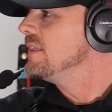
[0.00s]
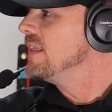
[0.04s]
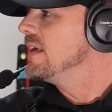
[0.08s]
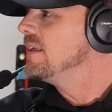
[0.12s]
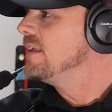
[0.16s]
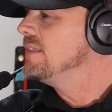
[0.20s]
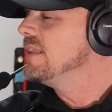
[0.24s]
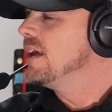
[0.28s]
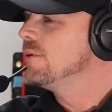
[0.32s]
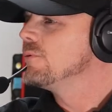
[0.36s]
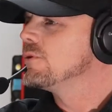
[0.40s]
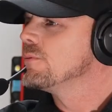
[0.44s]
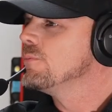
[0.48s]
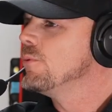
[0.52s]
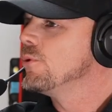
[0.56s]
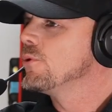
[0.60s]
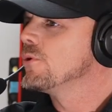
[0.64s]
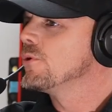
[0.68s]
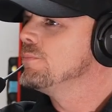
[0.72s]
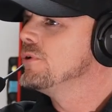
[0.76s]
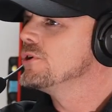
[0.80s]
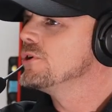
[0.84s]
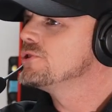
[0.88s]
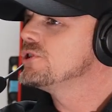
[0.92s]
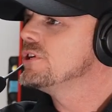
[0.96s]
they were
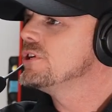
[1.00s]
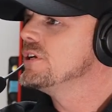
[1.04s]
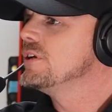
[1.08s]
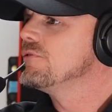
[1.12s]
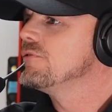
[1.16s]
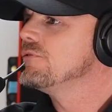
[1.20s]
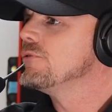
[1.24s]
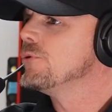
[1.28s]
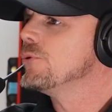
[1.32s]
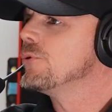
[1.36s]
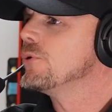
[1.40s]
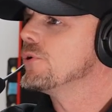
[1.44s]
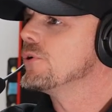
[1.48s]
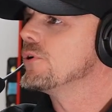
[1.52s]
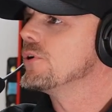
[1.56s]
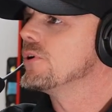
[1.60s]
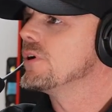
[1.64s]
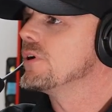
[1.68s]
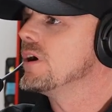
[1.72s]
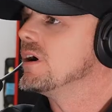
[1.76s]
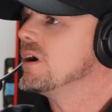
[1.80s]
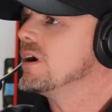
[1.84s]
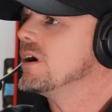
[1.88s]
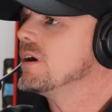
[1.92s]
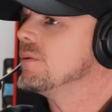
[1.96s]
more pushing
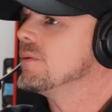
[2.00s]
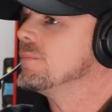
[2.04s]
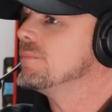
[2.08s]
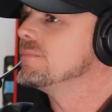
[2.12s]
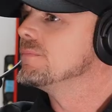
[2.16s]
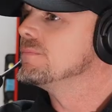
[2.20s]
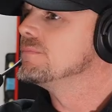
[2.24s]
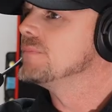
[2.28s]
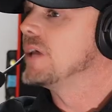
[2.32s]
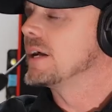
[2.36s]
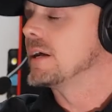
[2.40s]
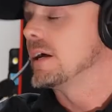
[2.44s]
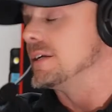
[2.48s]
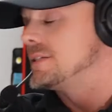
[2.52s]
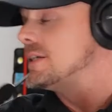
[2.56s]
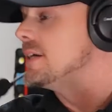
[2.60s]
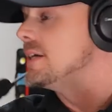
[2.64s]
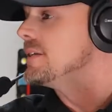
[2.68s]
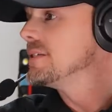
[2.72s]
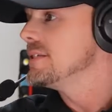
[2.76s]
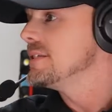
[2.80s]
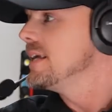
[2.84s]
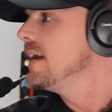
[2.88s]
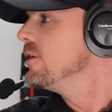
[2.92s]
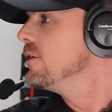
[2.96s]
for, like I
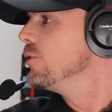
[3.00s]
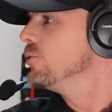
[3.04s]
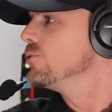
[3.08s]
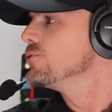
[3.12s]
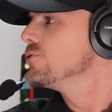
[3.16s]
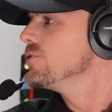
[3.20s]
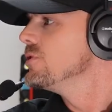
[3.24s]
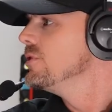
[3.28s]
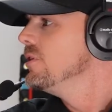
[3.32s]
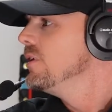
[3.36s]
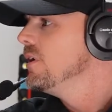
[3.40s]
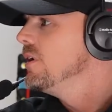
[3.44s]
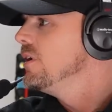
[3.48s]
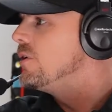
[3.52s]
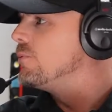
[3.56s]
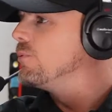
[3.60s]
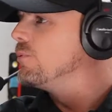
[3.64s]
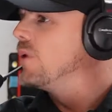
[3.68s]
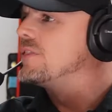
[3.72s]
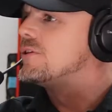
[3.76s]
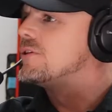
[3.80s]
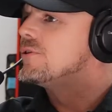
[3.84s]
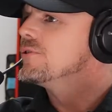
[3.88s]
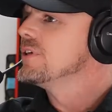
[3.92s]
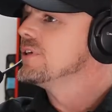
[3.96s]
said, sales
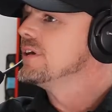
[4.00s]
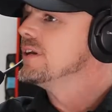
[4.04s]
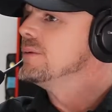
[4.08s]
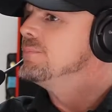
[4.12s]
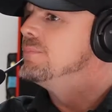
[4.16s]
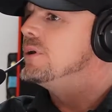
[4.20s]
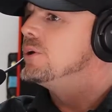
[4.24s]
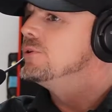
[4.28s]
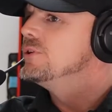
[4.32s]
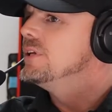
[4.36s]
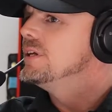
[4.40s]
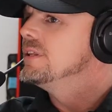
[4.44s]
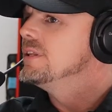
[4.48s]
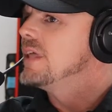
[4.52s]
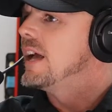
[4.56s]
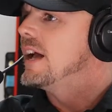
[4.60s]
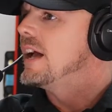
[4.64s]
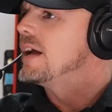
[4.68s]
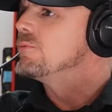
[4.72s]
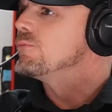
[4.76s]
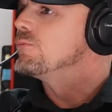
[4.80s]
rather than building that